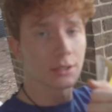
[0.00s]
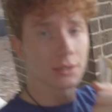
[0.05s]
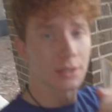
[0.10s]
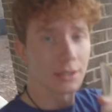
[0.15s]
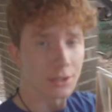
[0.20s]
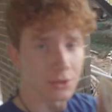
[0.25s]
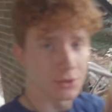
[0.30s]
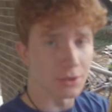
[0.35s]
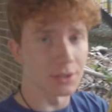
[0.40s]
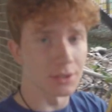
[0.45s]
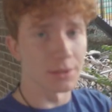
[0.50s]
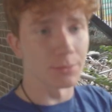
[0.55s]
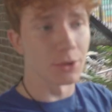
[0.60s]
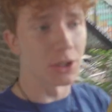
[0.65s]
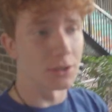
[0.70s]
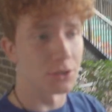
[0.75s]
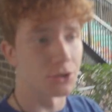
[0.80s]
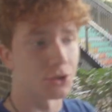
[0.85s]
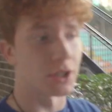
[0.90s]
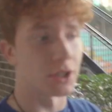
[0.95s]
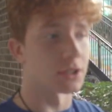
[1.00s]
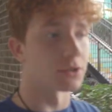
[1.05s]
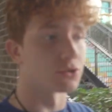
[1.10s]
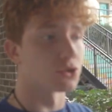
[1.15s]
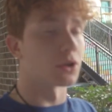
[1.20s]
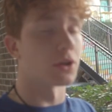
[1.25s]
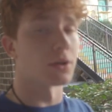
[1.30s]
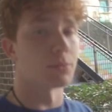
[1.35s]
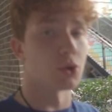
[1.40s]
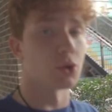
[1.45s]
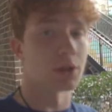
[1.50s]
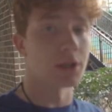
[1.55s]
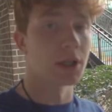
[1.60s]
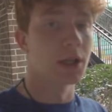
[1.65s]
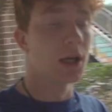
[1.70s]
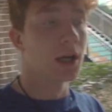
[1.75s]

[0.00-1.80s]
as you can see by this giant drawing board.